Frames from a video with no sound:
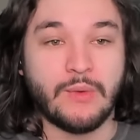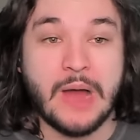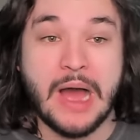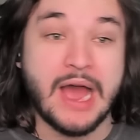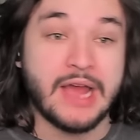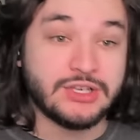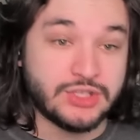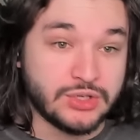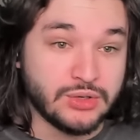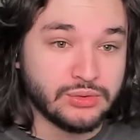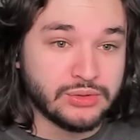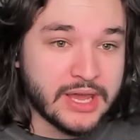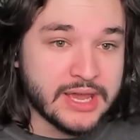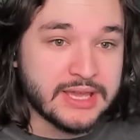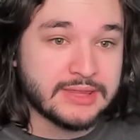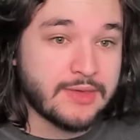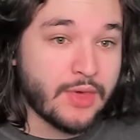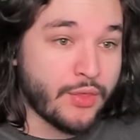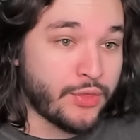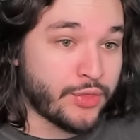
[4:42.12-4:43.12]
I do
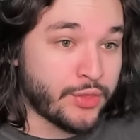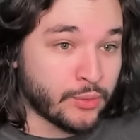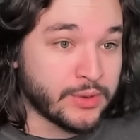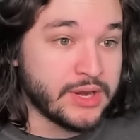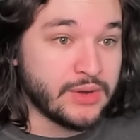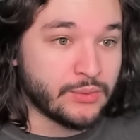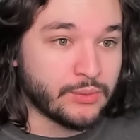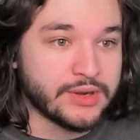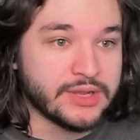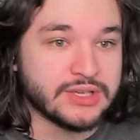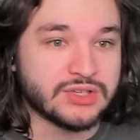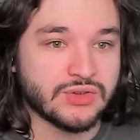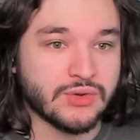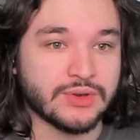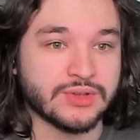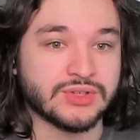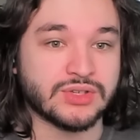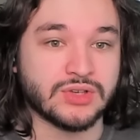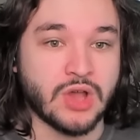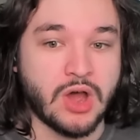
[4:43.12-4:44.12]
like the 3
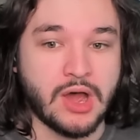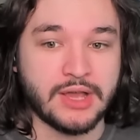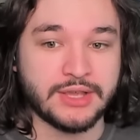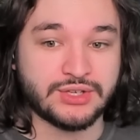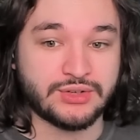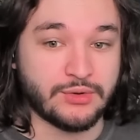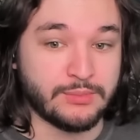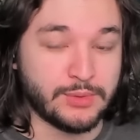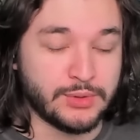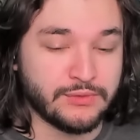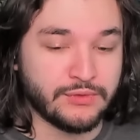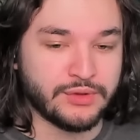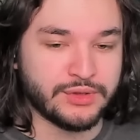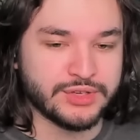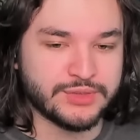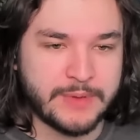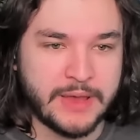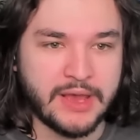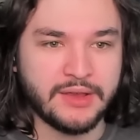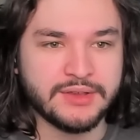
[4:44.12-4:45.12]
resource cost removal
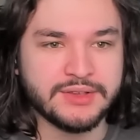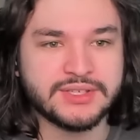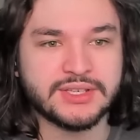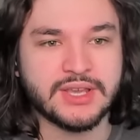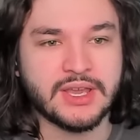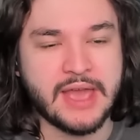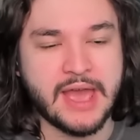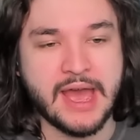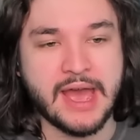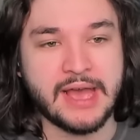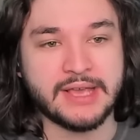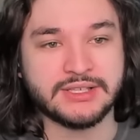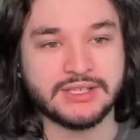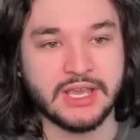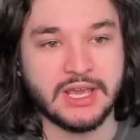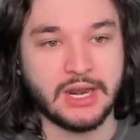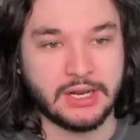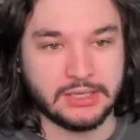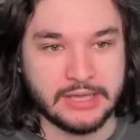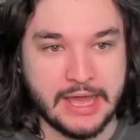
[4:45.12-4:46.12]
spells, as
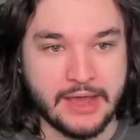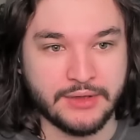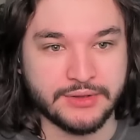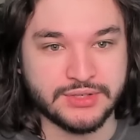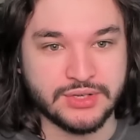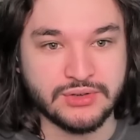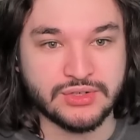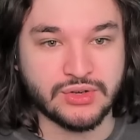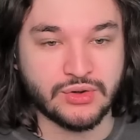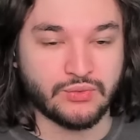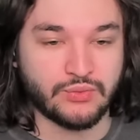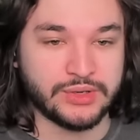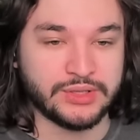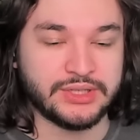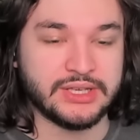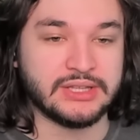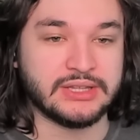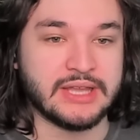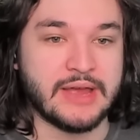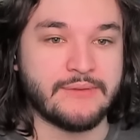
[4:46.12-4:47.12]
it allows you to
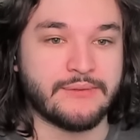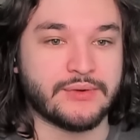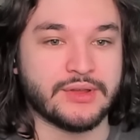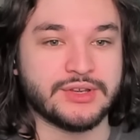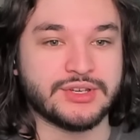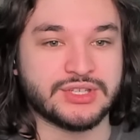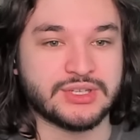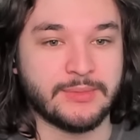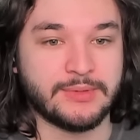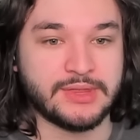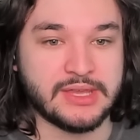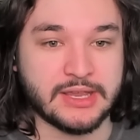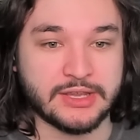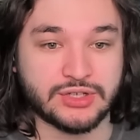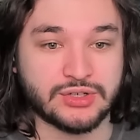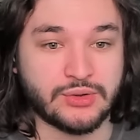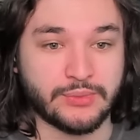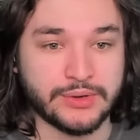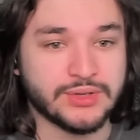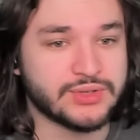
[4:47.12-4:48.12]
really leverage some of the
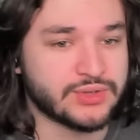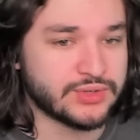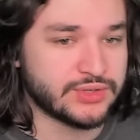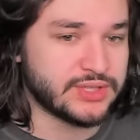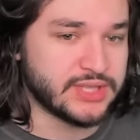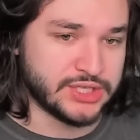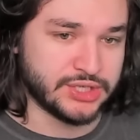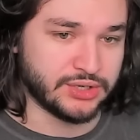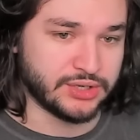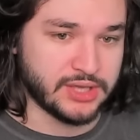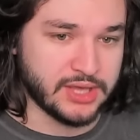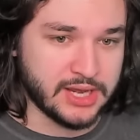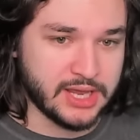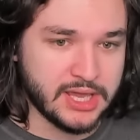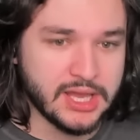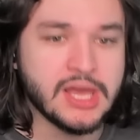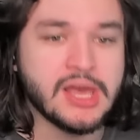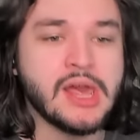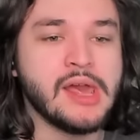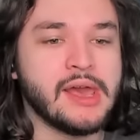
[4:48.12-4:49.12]
extra resources that you're
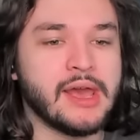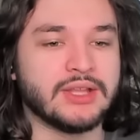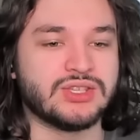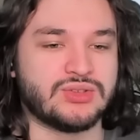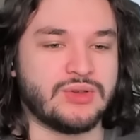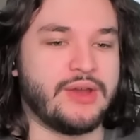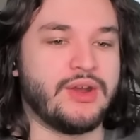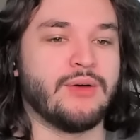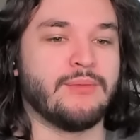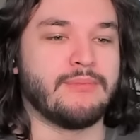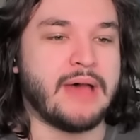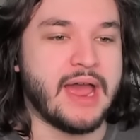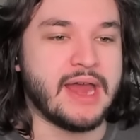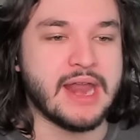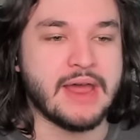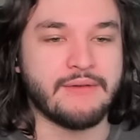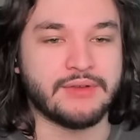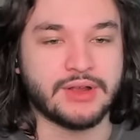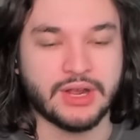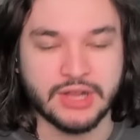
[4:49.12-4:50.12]
getting. And so I don't mind
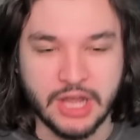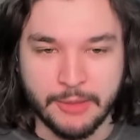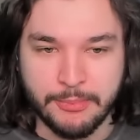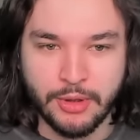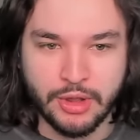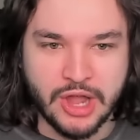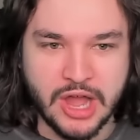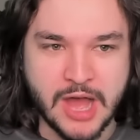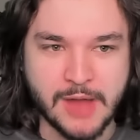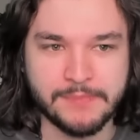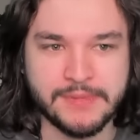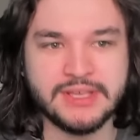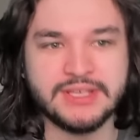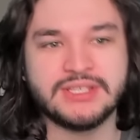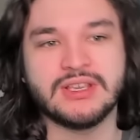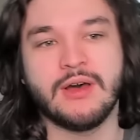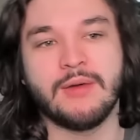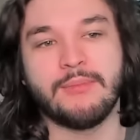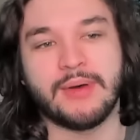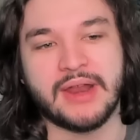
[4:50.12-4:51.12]
having a couple copies,
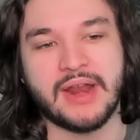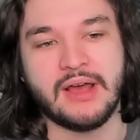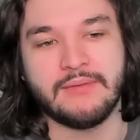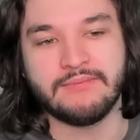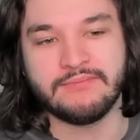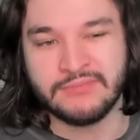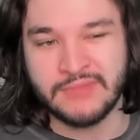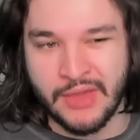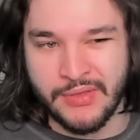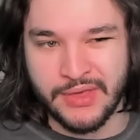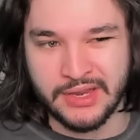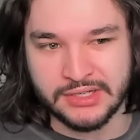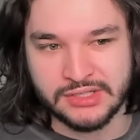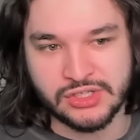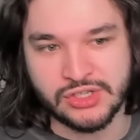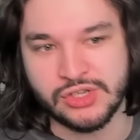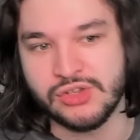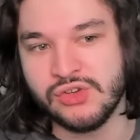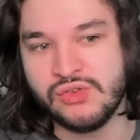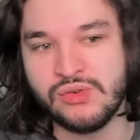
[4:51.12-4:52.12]
but I think
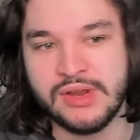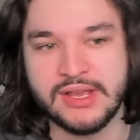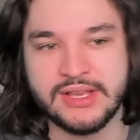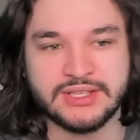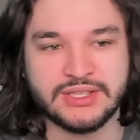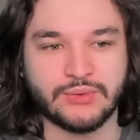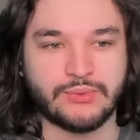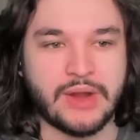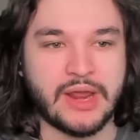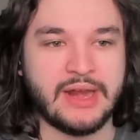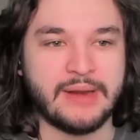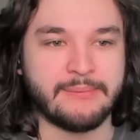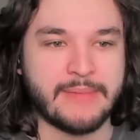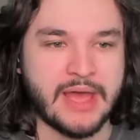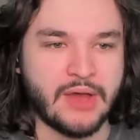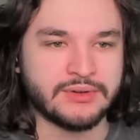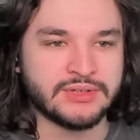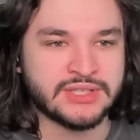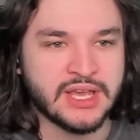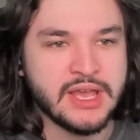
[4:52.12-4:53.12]
2 is the right
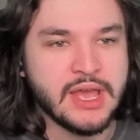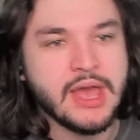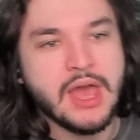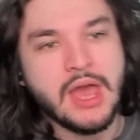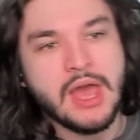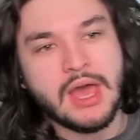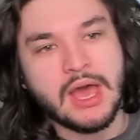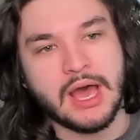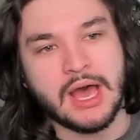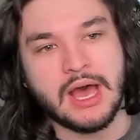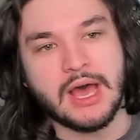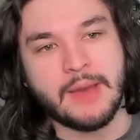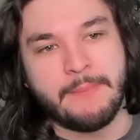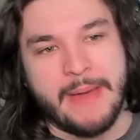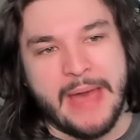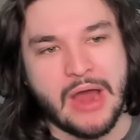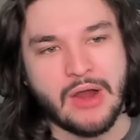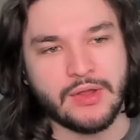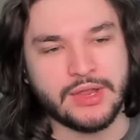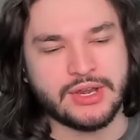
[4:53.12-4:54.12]
amount.
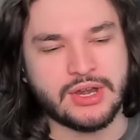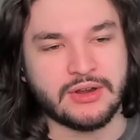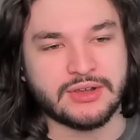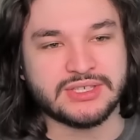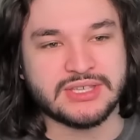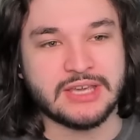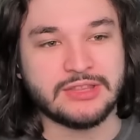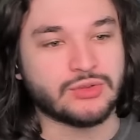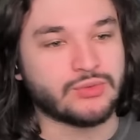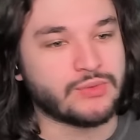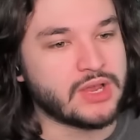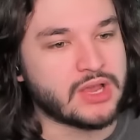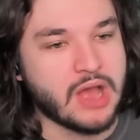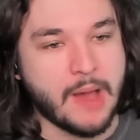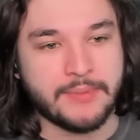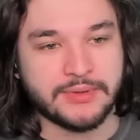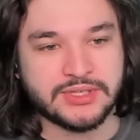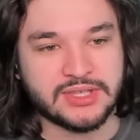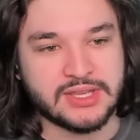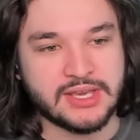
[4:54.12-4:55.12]
Power of the Dark Side, 3
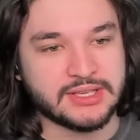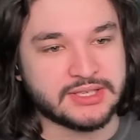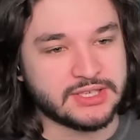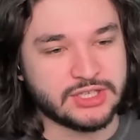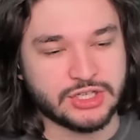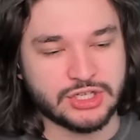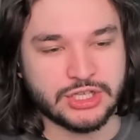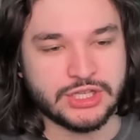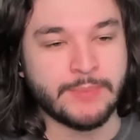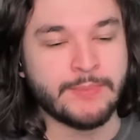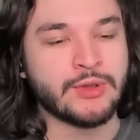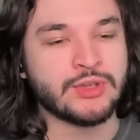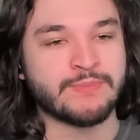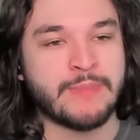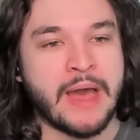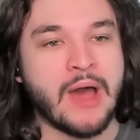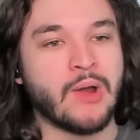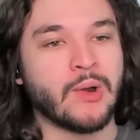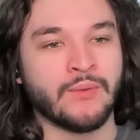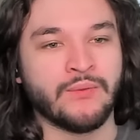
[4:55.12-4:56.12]
copies of this. This is just the most
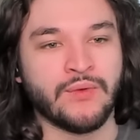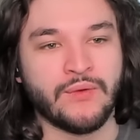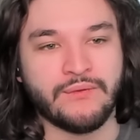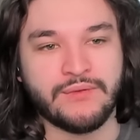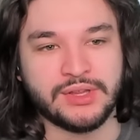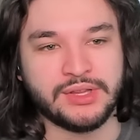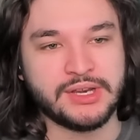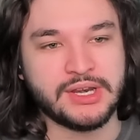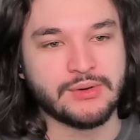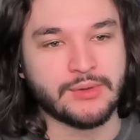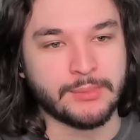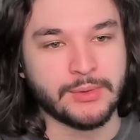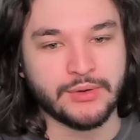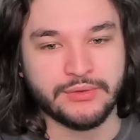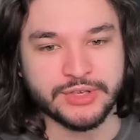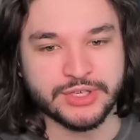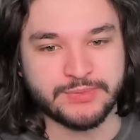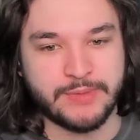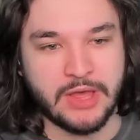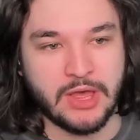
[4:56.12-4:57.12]
powerful villainy
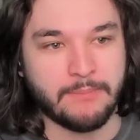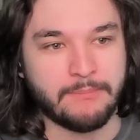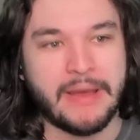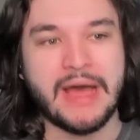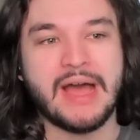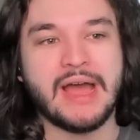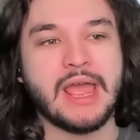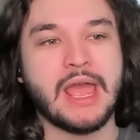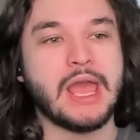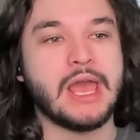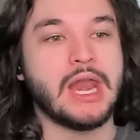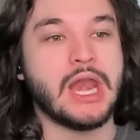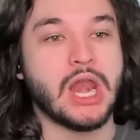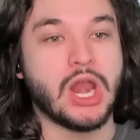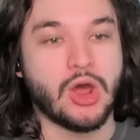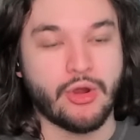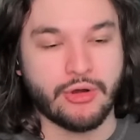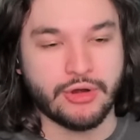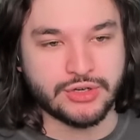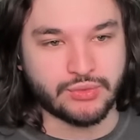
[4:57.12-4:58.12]
removal spell by a
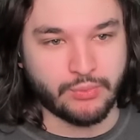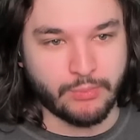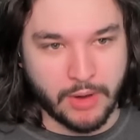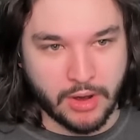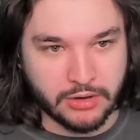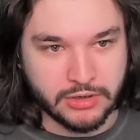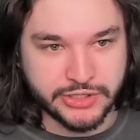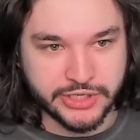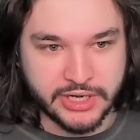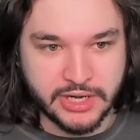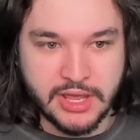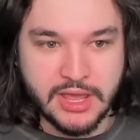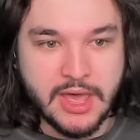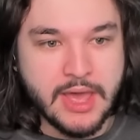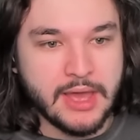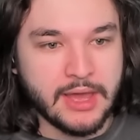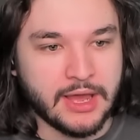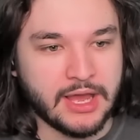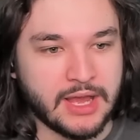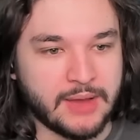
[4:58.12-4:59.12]
large margin,
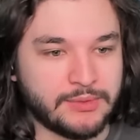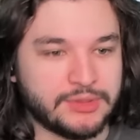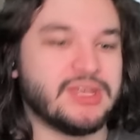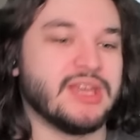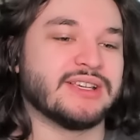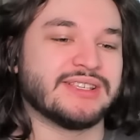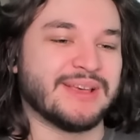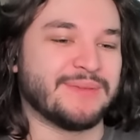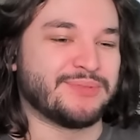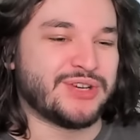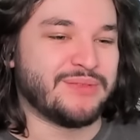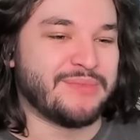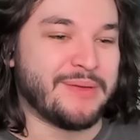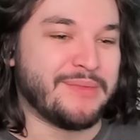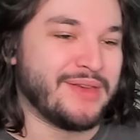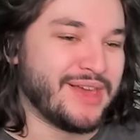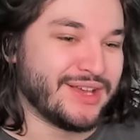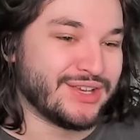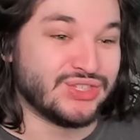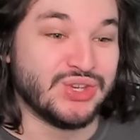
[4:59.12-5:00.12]
with the exception of maybe
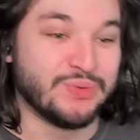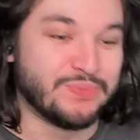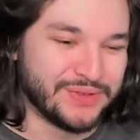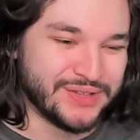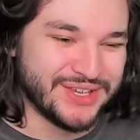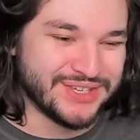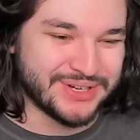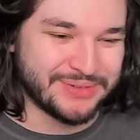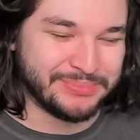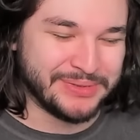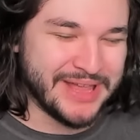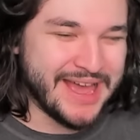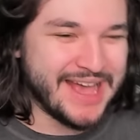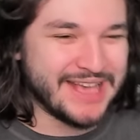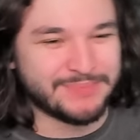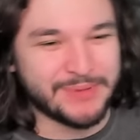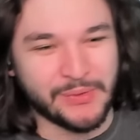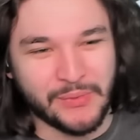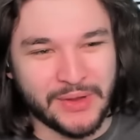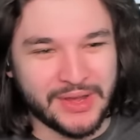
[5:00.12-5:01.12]
like Super Laser
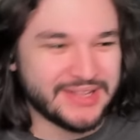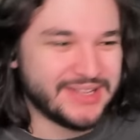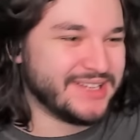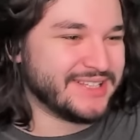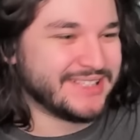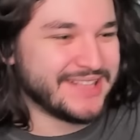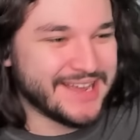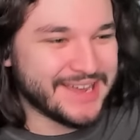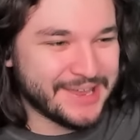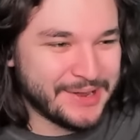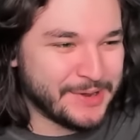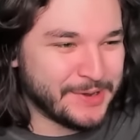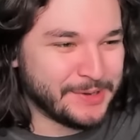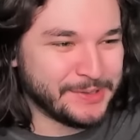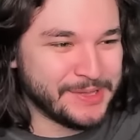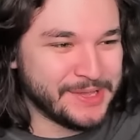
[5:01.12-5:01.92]
Blast. But one is like an early